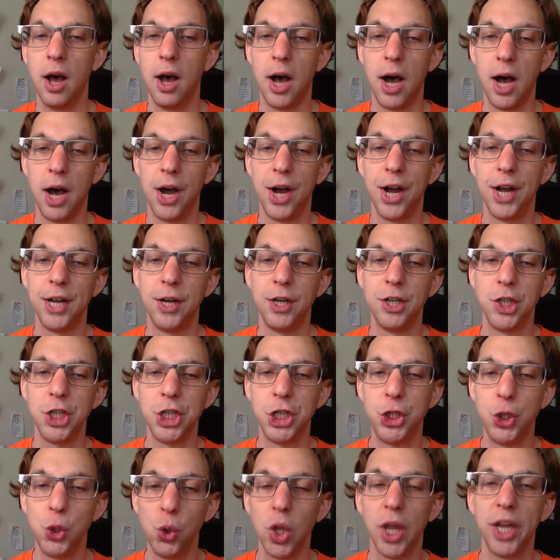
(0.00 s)
I
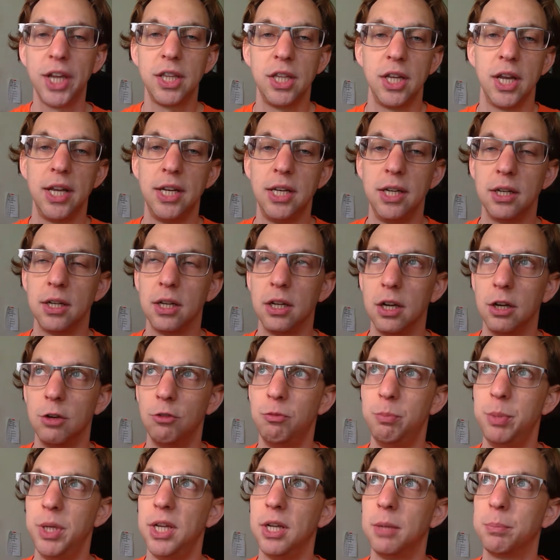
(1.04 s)
do like the idea
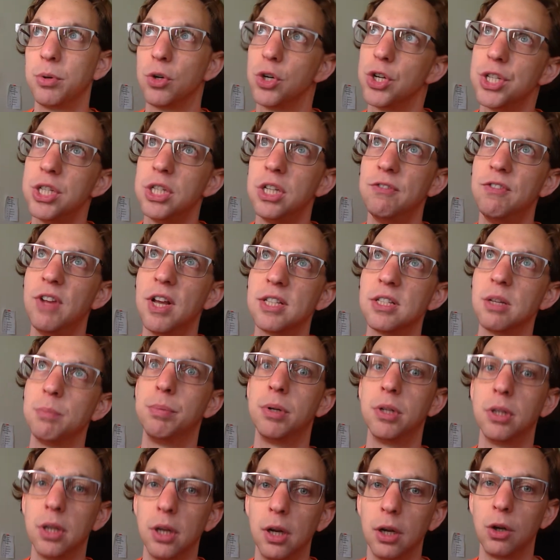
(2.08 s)
of being perceived as a
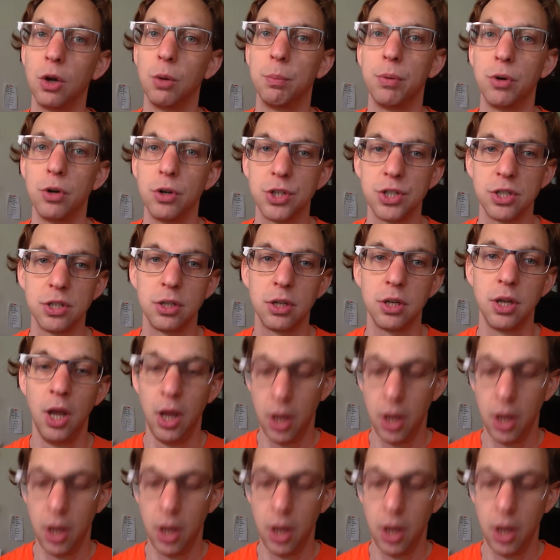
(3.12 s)
political person,